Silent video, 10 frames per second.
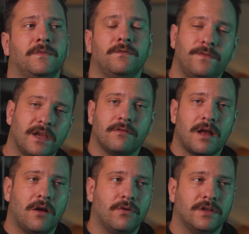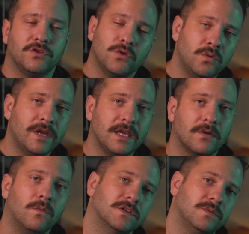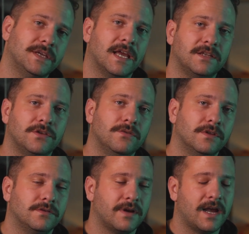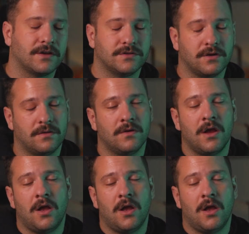figure out and tweak once we get to the track. So